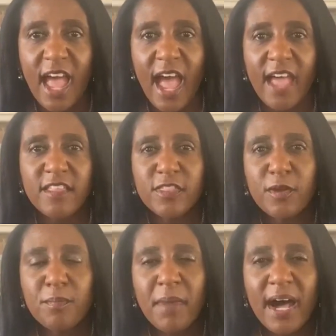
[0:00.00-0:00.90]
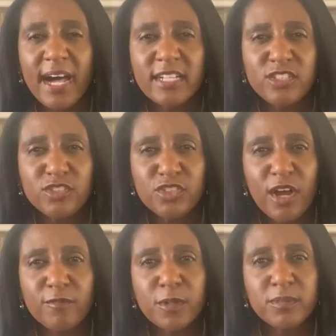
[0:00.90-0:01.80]
and that their minds
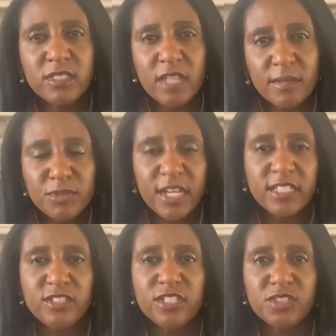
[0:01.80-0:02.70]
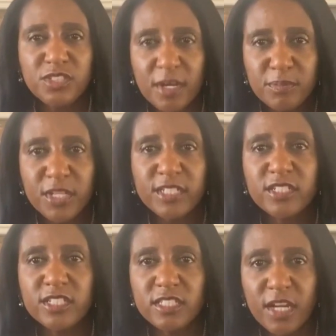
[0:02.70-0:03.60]
jump from subject to subject
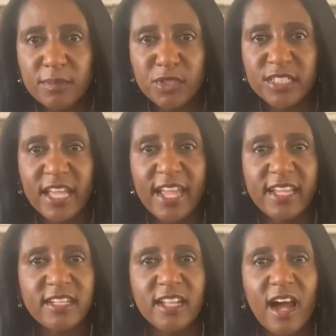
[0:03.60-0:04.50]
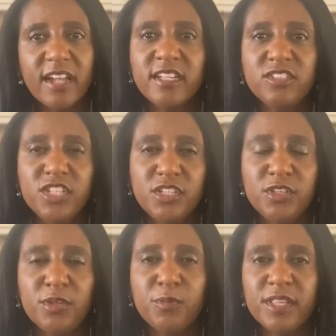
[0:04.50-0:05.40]
to subject and cannot
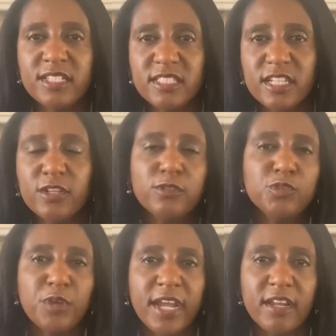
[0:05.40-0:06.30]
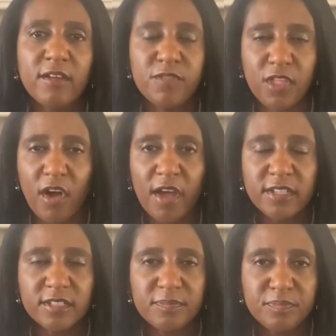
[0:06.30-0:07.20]
continue with a single train of thought.